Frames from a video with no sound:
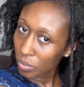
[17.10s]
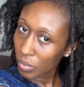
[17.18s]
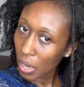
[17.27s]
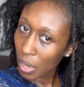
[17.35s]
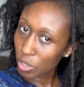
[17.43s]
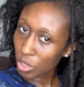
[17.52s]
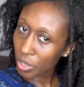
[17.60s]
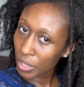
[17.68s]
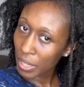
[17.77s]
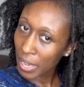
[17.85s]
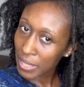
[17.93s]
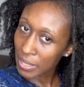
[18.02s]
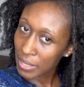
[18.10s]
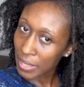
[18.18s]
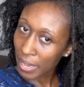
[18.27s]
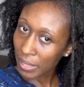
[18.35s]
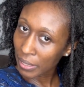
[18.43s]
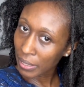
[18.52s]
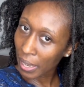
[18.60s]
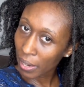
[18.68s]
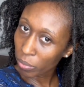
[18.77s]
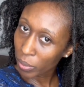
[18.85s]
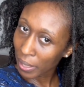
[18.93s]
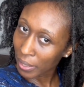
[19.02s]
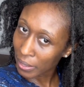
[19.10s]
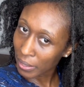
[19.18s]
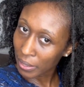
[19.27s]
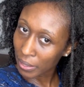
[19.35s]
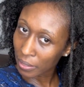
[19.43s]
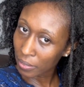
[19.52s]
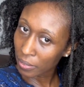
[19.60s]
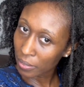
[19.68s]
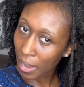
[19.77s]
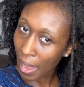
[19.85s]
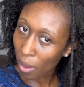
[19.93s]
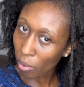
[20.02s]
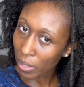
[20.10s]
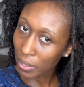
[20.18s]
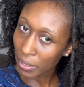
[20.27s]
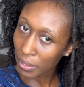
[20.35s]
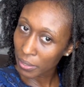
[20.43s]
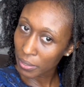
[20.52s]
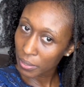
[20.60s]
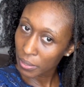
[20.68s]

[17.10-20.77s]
I'll show you guys exactly like what I did and how I did it.